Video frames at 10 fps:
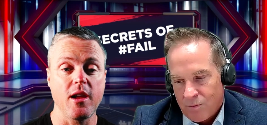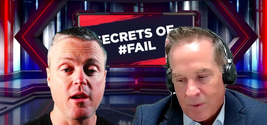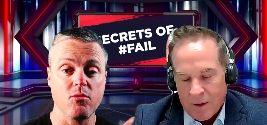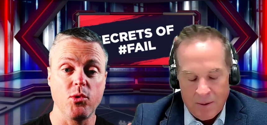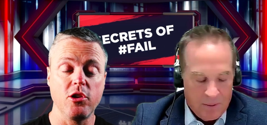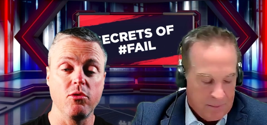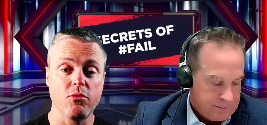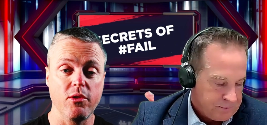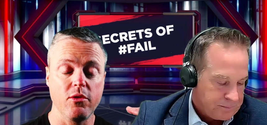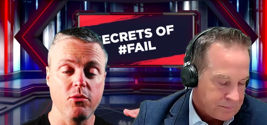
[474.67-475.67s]
Speaker 1: and, and when you
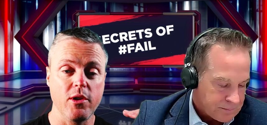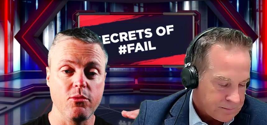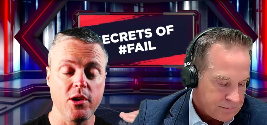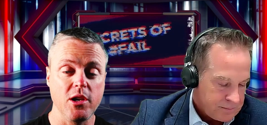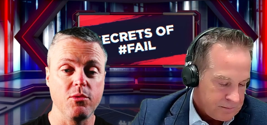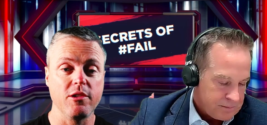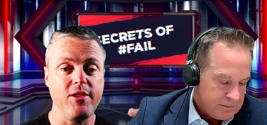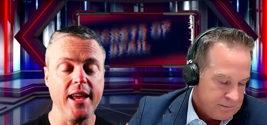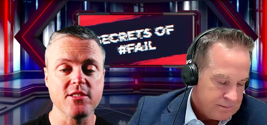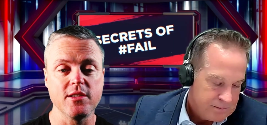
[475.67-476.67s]
re- when you
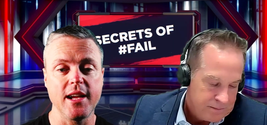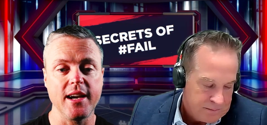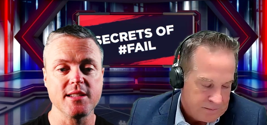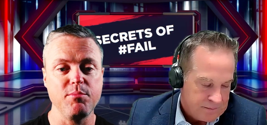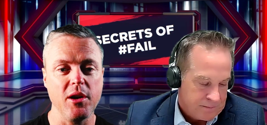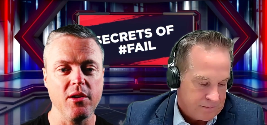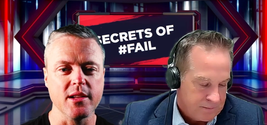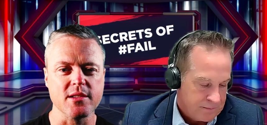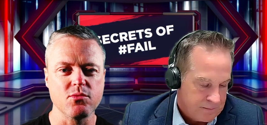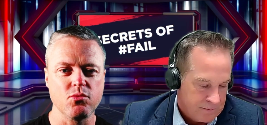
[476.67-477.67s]
reflect on that
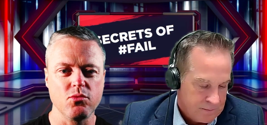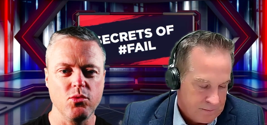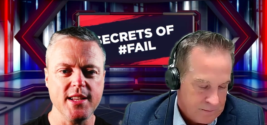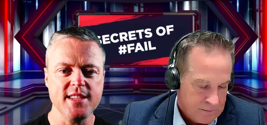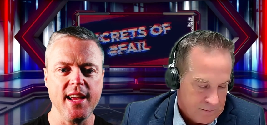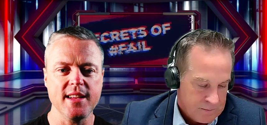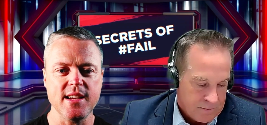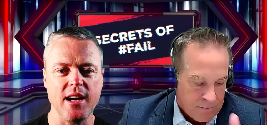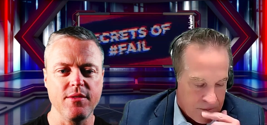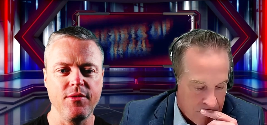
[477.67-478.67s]
experience, what
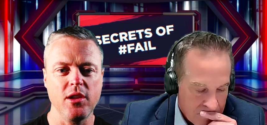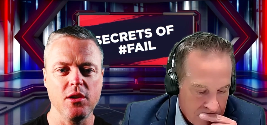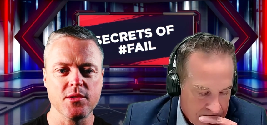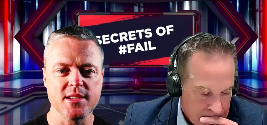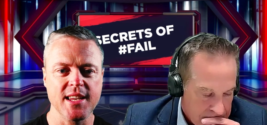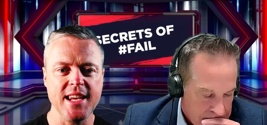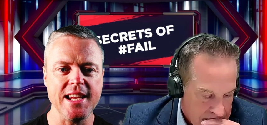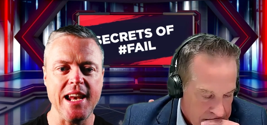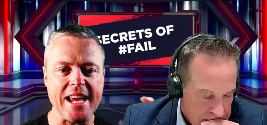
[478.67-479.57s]
stands out for you as a key